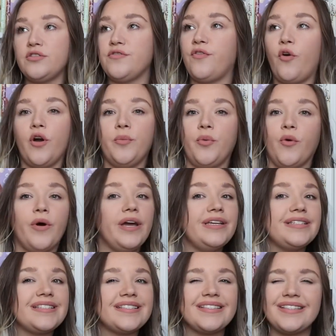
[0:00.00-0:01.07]
Ford
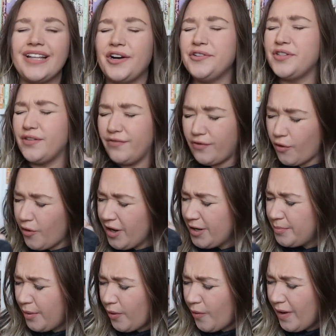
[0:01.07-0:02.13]
boys.
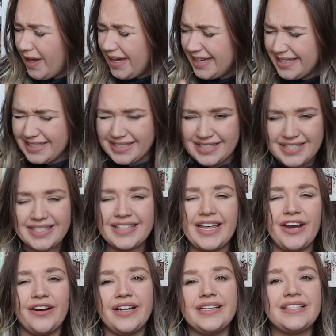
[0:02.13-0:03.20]

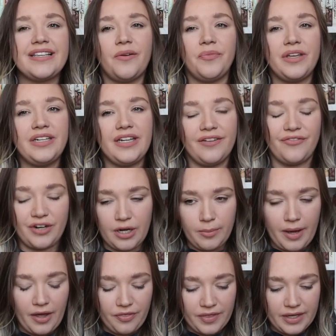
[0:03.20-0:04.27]
There is something different
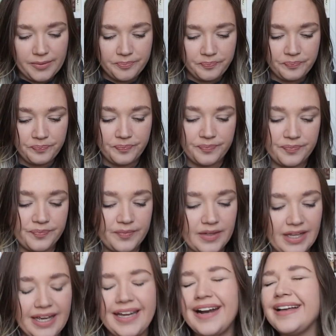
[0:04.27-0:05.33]
about them.
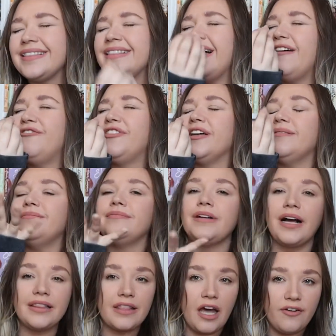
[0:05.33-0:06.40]
And I love them.
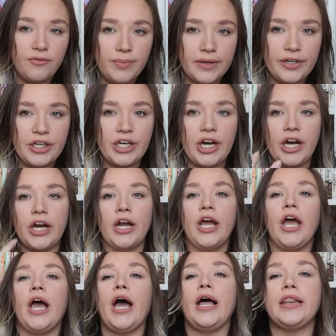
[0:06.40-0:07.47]
I love Billionaire.
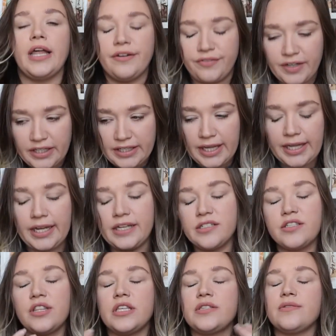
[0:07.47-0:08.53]
I love Fake Dating.
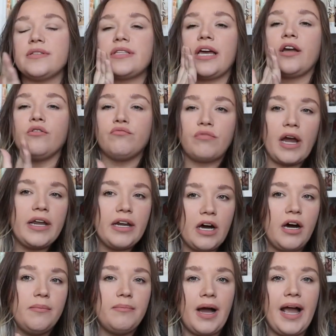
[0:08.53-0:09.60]
So this was, like, right
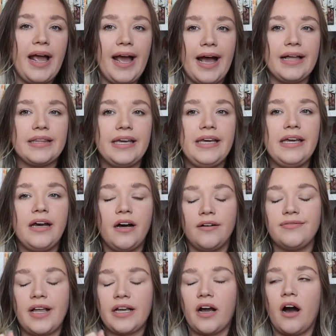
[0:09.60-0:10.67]
up my alley
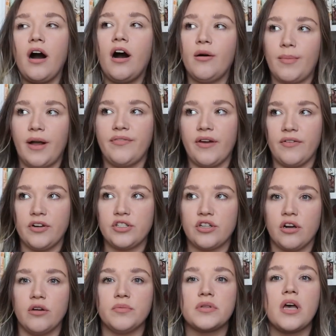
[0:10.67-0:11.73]
of, like, all my favorite
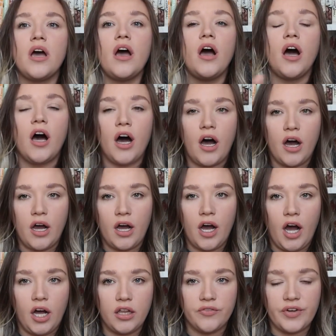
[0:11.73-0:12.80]
tropes.
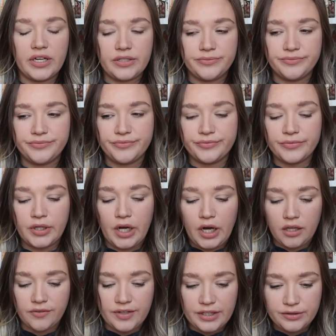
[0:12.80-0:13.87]
All of it.
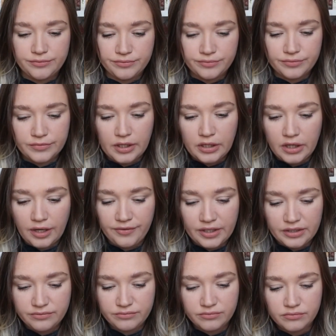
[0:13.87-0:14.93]
All of it. I love it.